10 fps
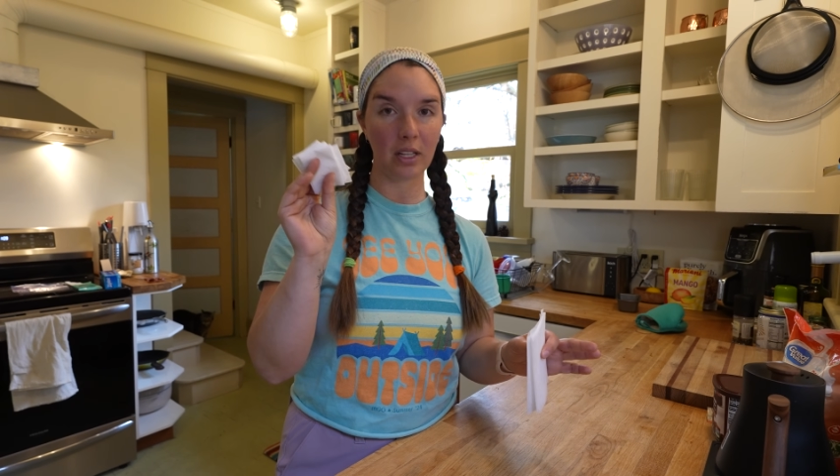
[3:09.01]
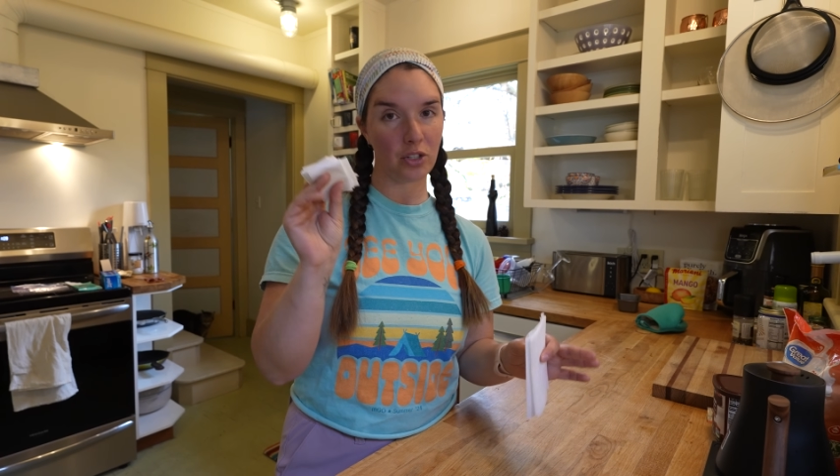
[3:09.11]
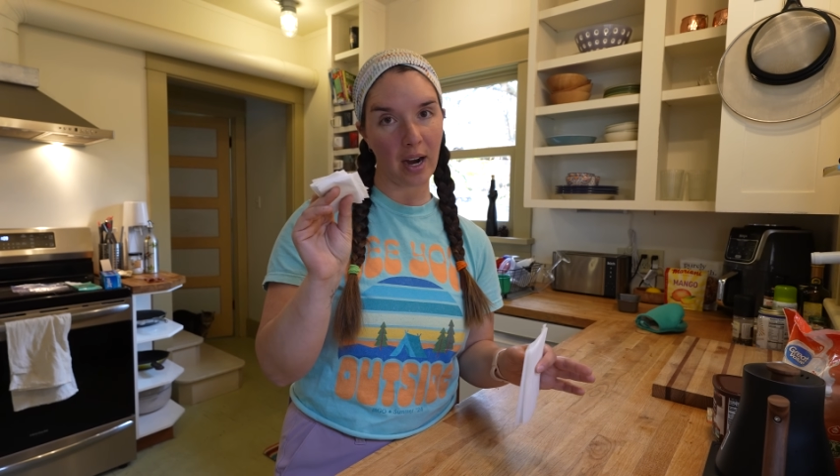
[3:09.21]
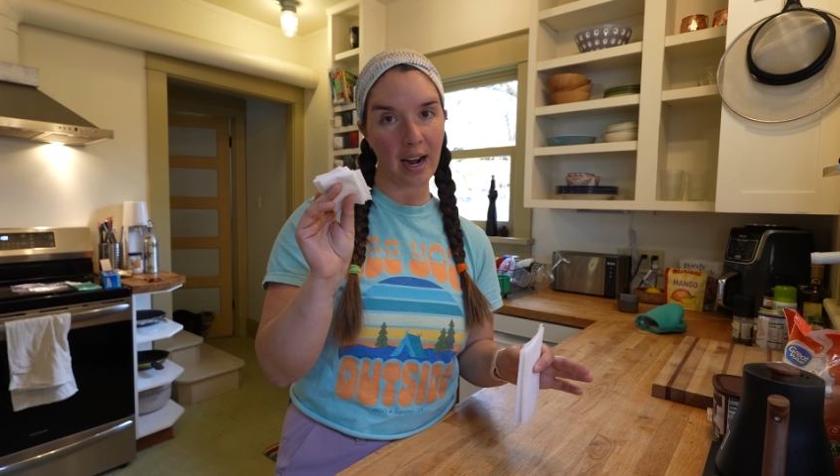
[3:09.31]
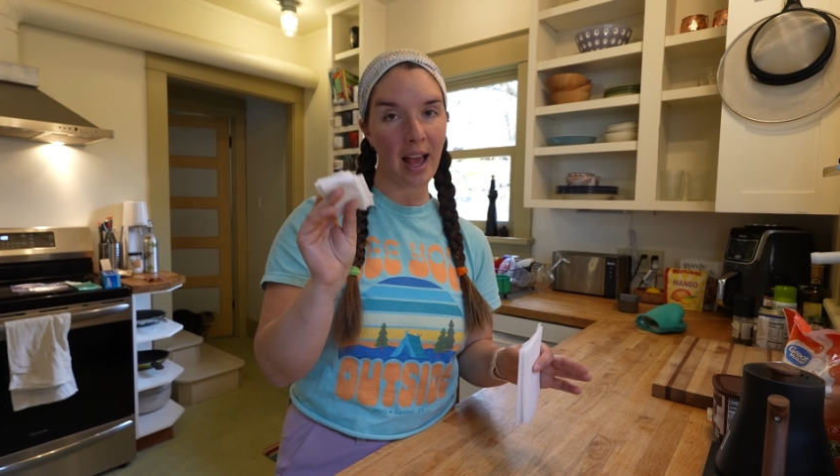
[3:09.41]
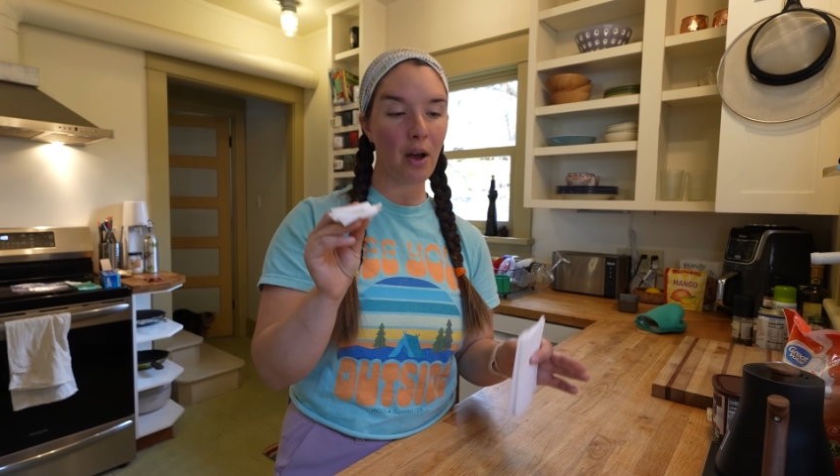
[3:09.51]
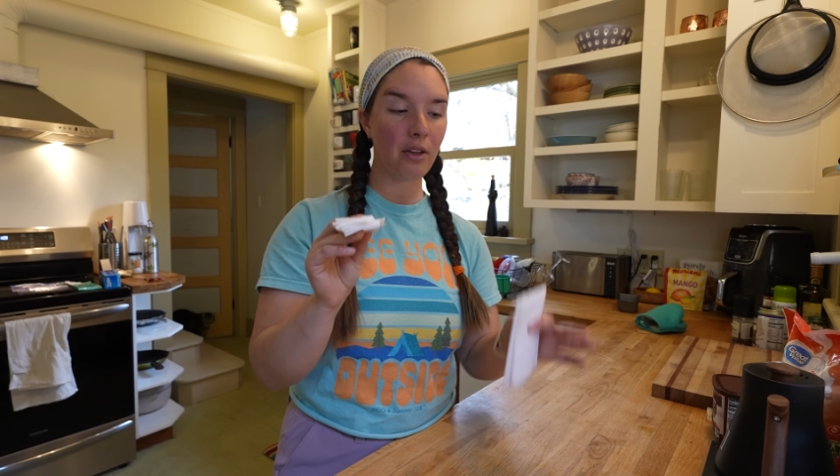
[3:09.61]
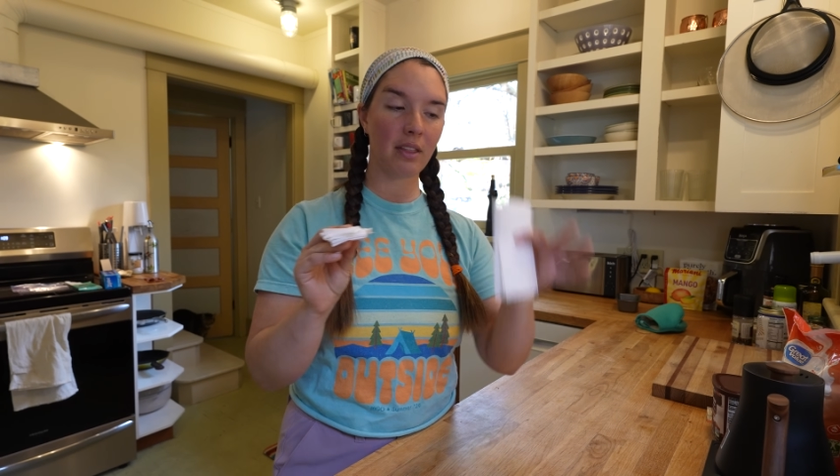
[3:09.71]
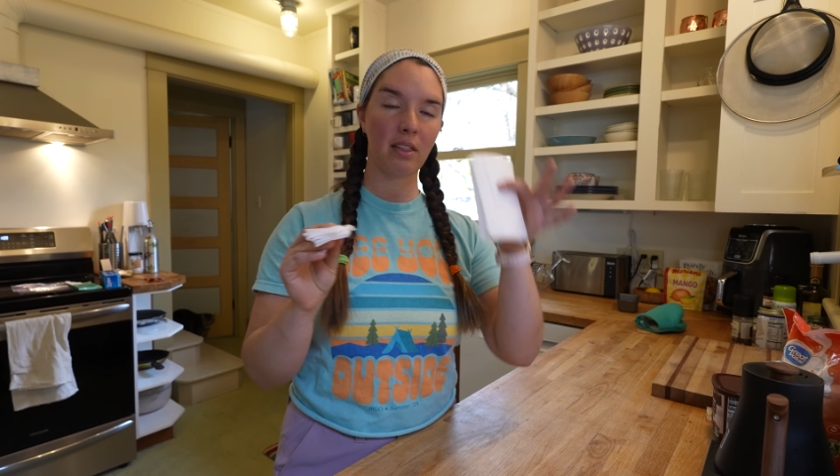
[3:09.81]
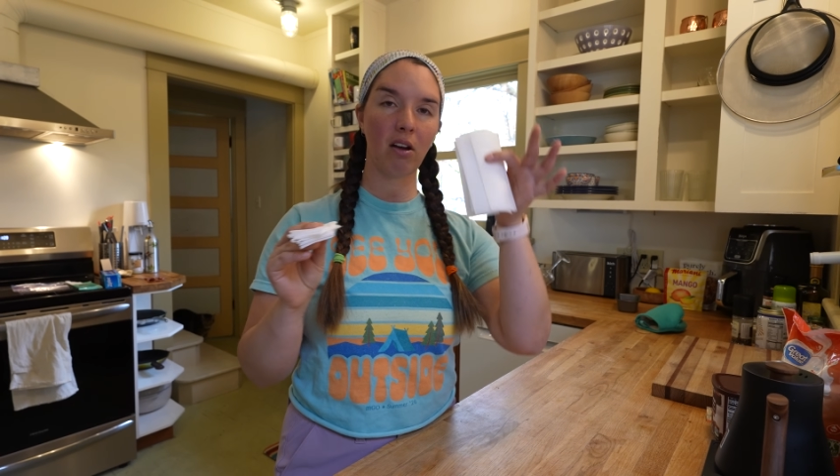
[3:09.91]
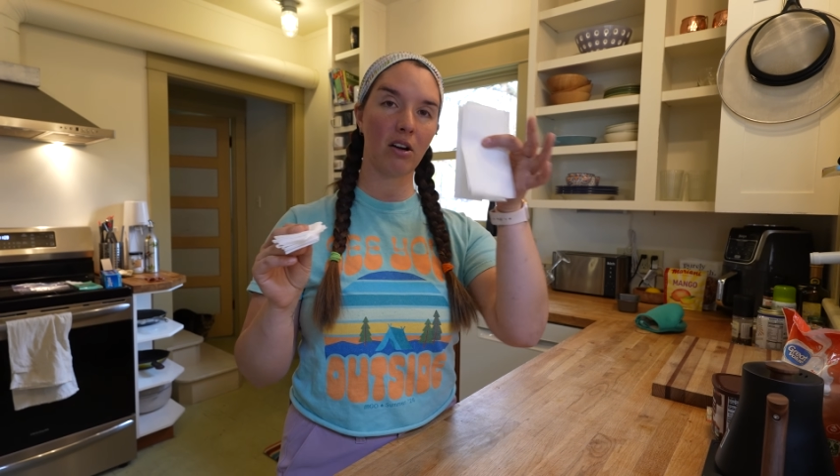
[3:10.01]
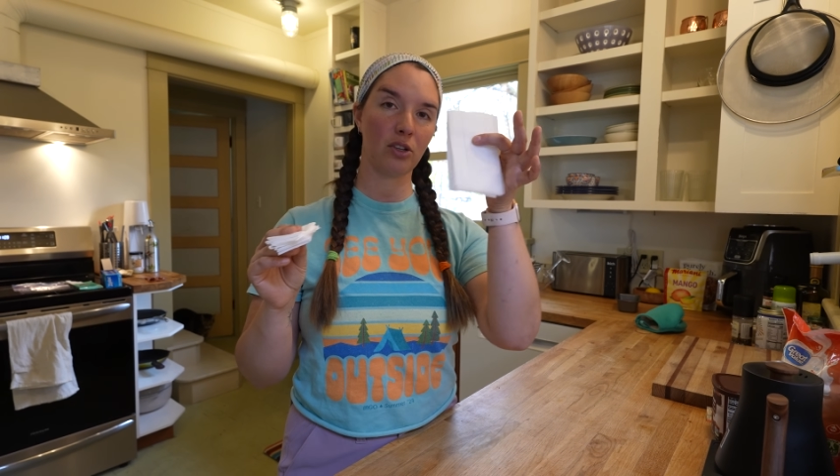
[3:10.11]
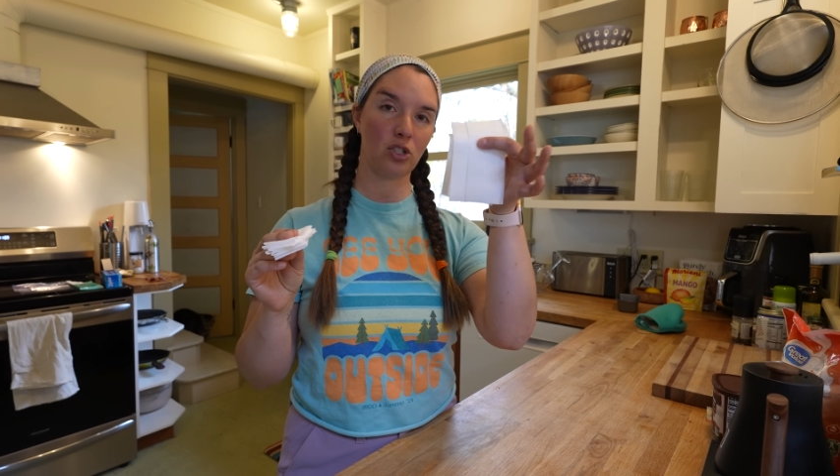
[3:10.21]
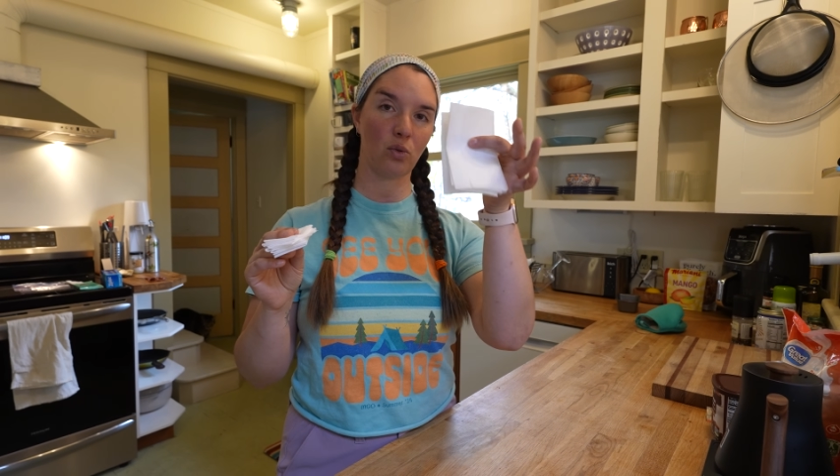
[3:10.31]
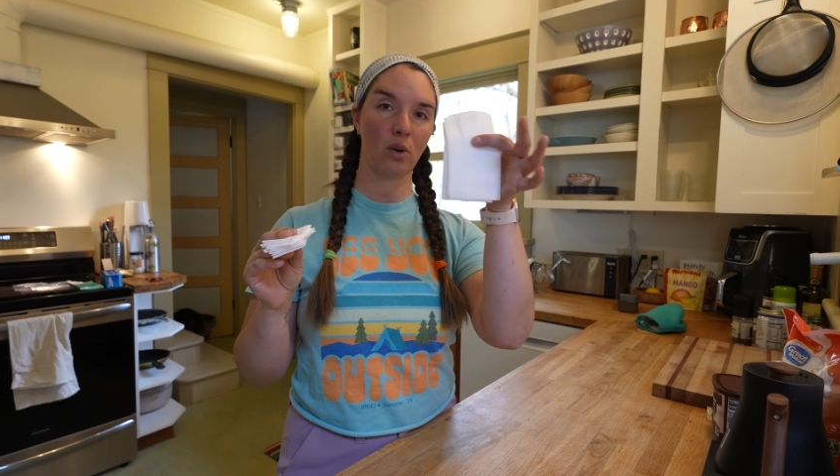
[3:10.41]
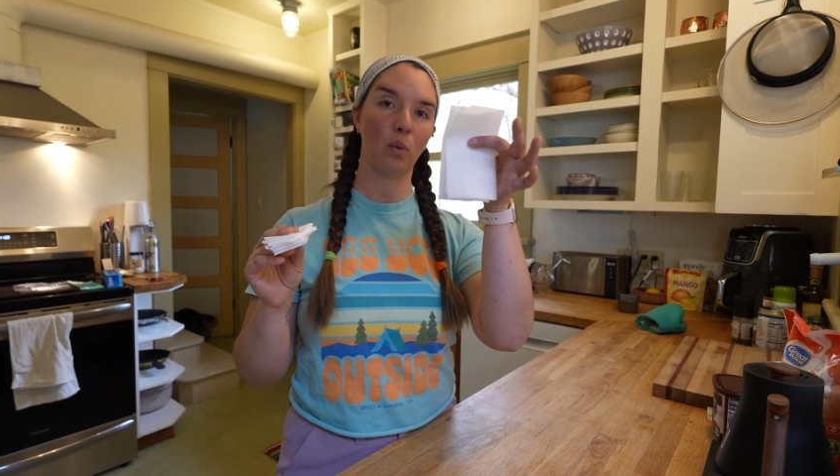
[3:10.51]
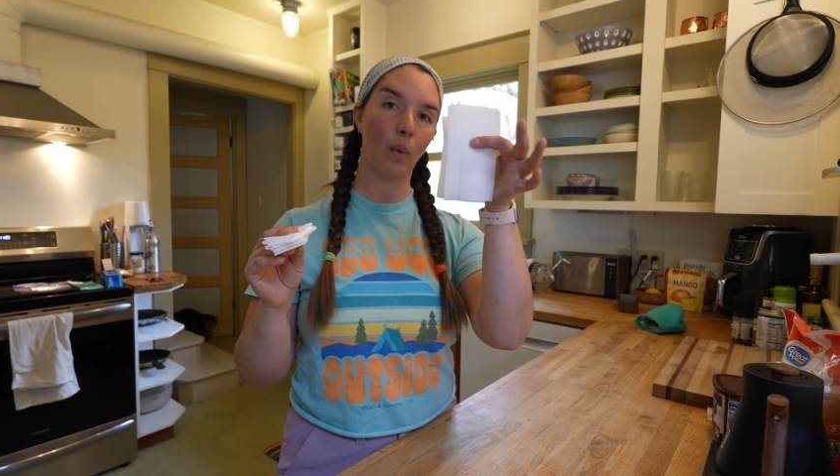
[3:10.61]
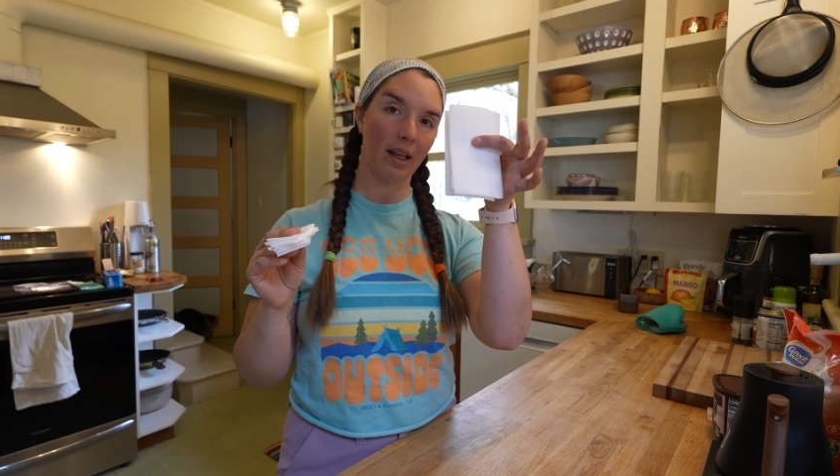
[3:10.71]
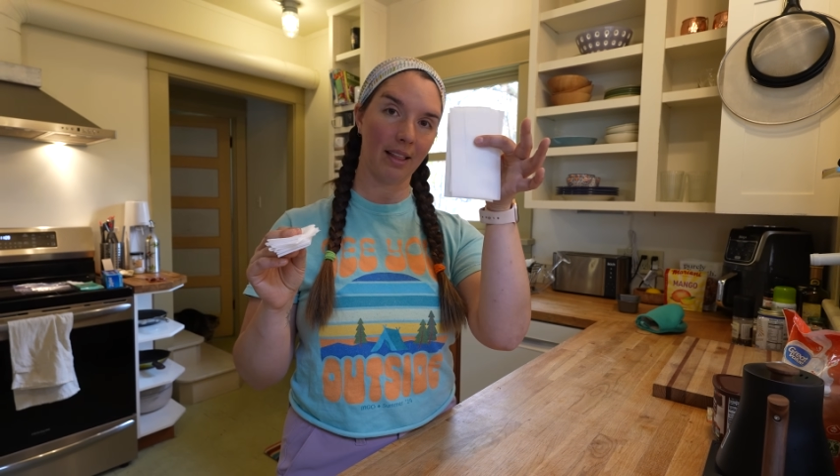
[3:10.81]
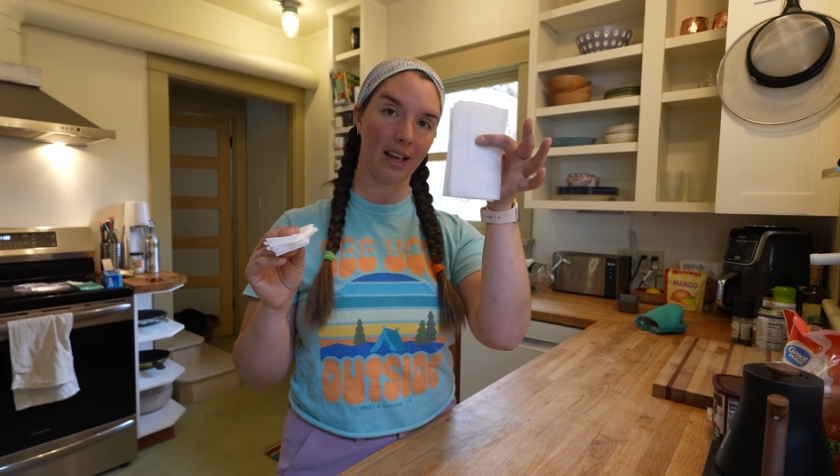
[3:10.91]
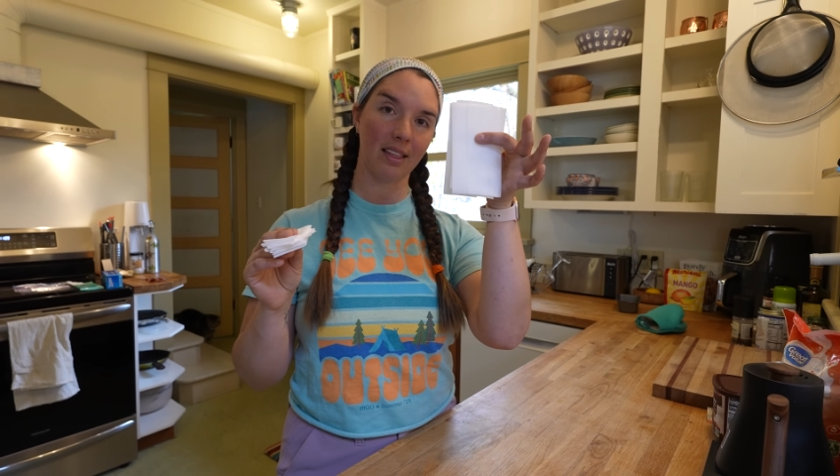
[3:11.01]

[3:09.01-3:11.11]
dried out than they are to store wet like